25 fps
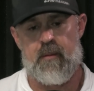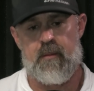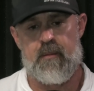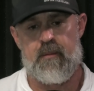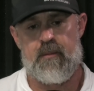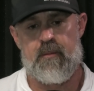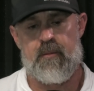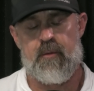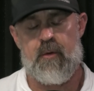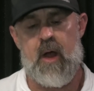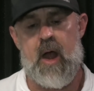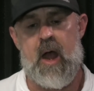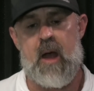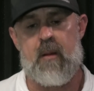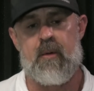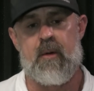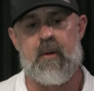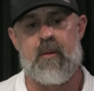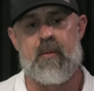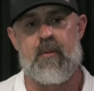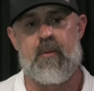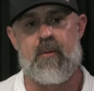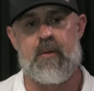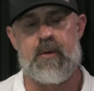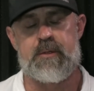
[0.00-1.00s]

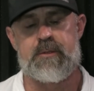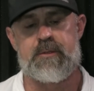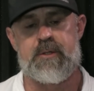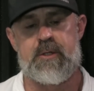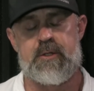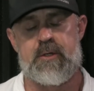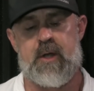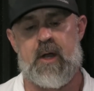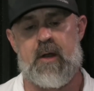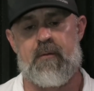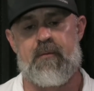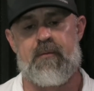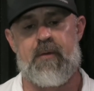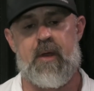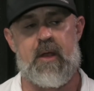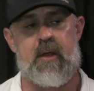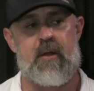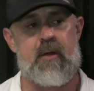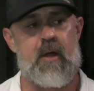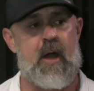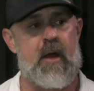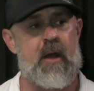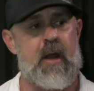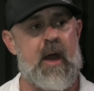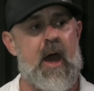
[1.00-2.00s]
problem was to try to
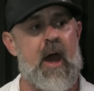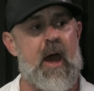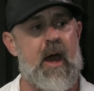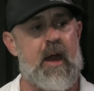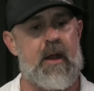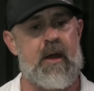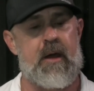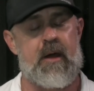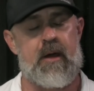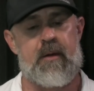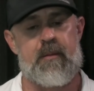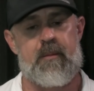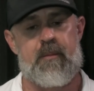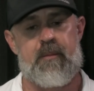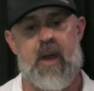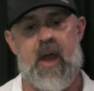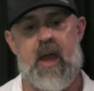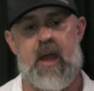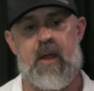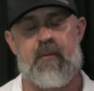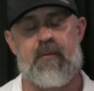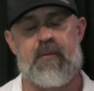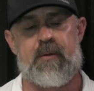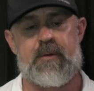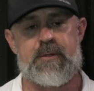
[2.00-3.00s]
figure out how to
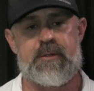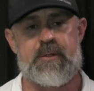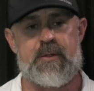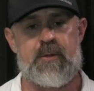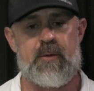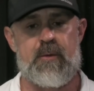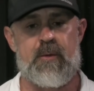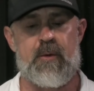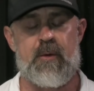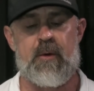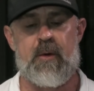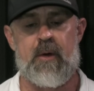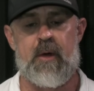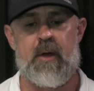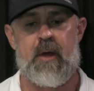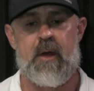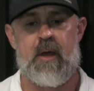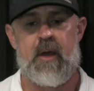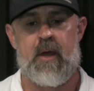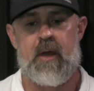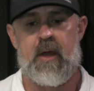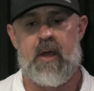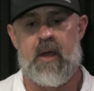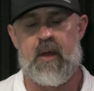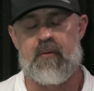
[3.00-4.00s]
pay for school.
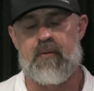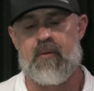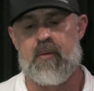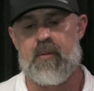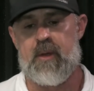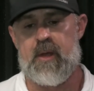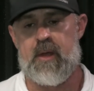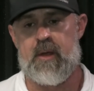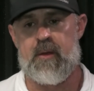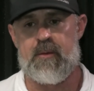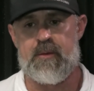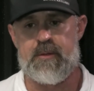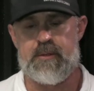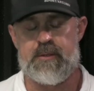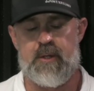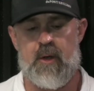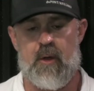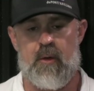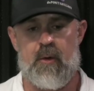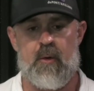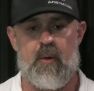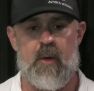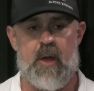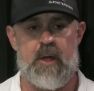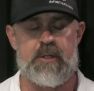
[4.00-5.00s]
And for me, it was no
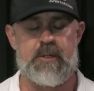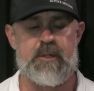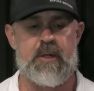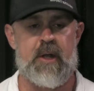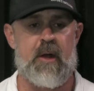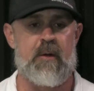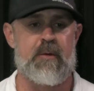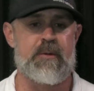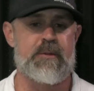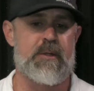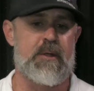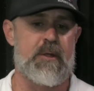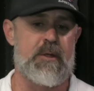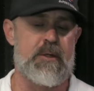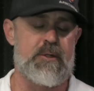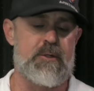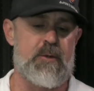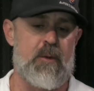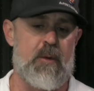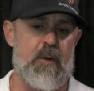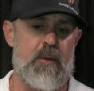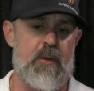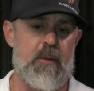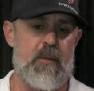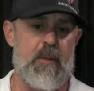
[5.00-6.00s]
question I was going to
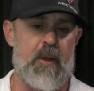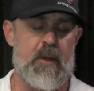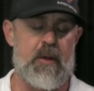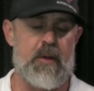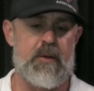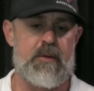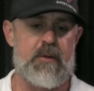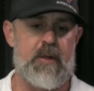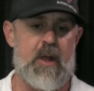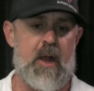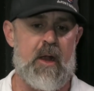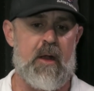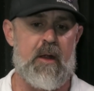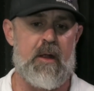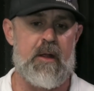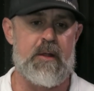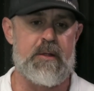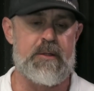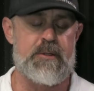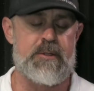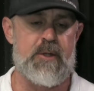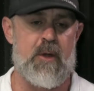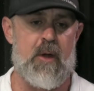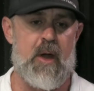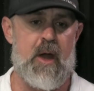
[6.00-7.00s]
join the military. And
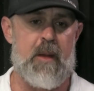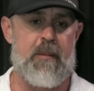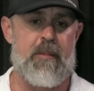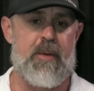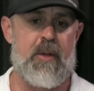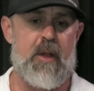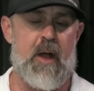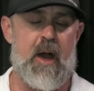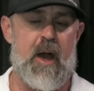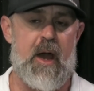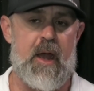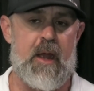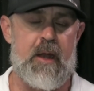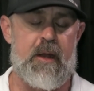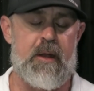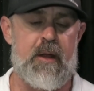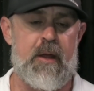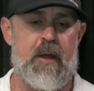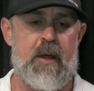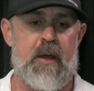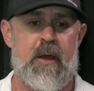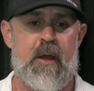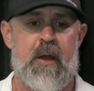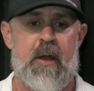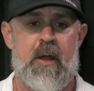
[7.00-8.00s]
so I applied
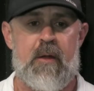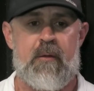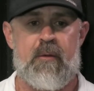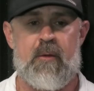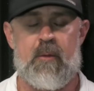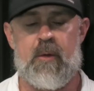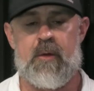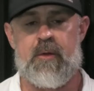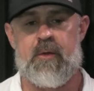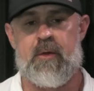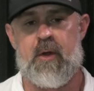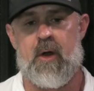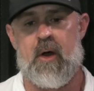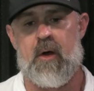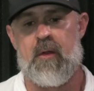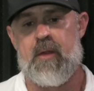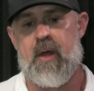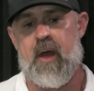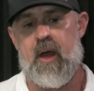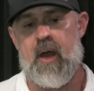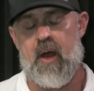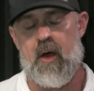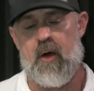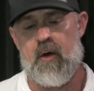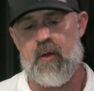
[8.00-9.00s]
for what's called the
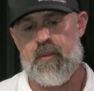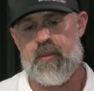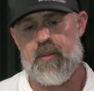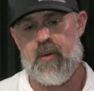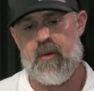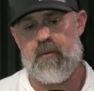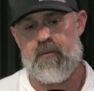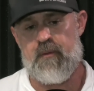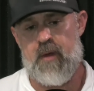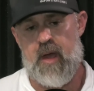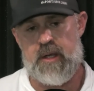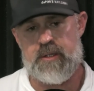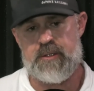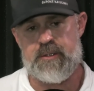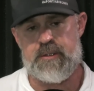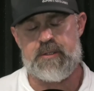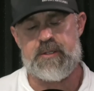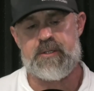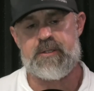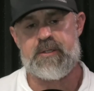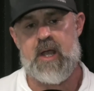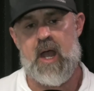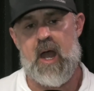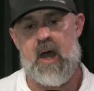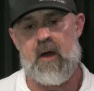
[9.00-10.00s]
Health Profession
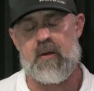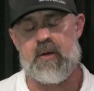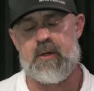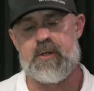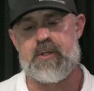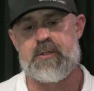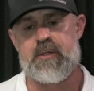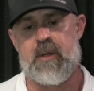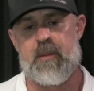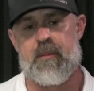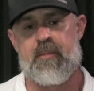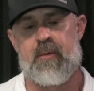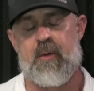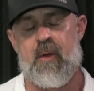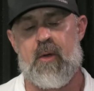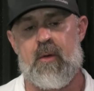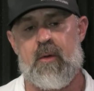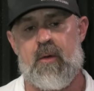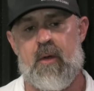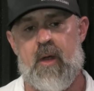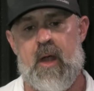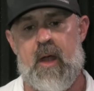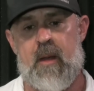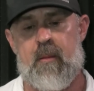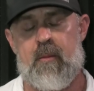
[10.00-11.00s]
Scholarship
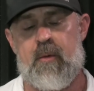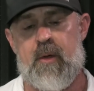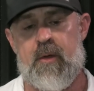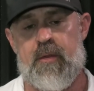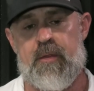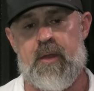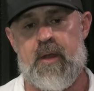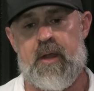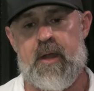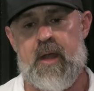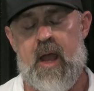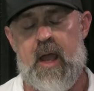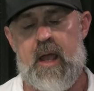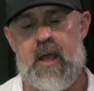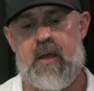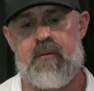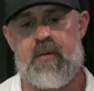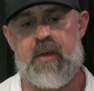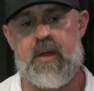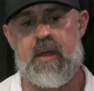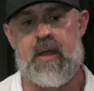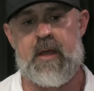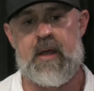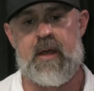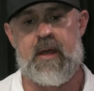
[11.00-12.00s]
Program with the
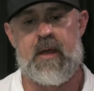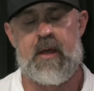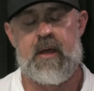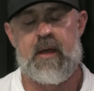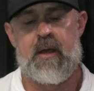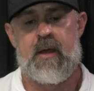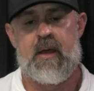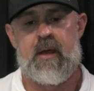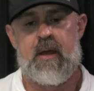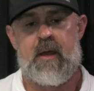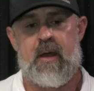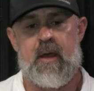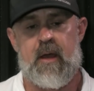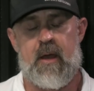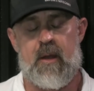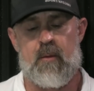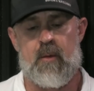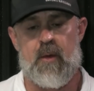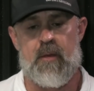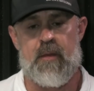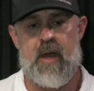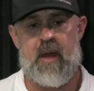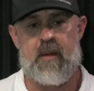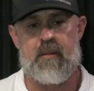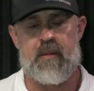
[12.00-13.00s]
Navy. And
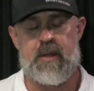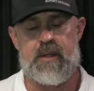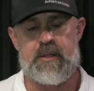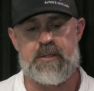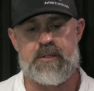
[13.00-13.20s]
what that means